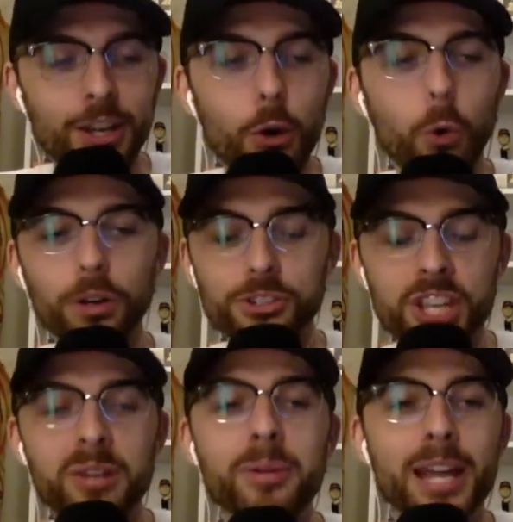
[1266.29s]
Orioles
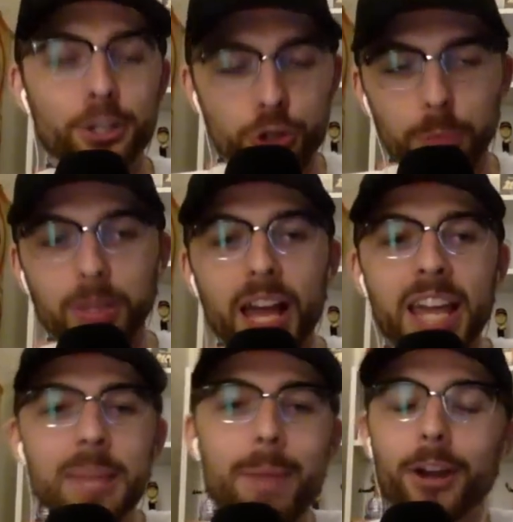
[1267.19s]
send him down to AAA.
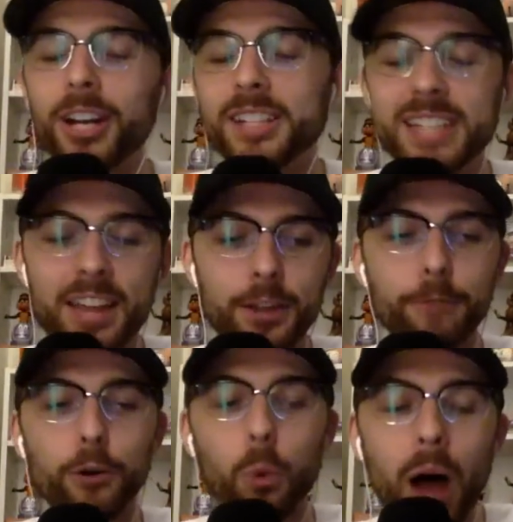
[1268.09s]
He marinates down there
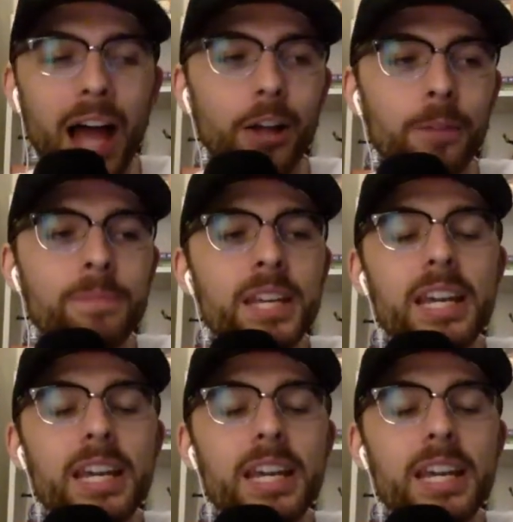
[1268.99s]
for a while.